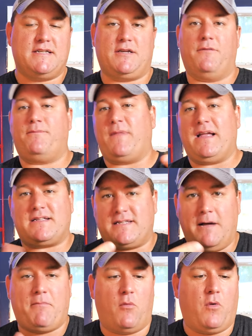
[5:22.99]
So
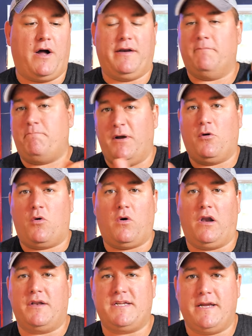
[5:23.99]
that's number one, build
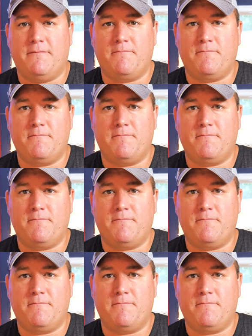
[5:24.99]
quality.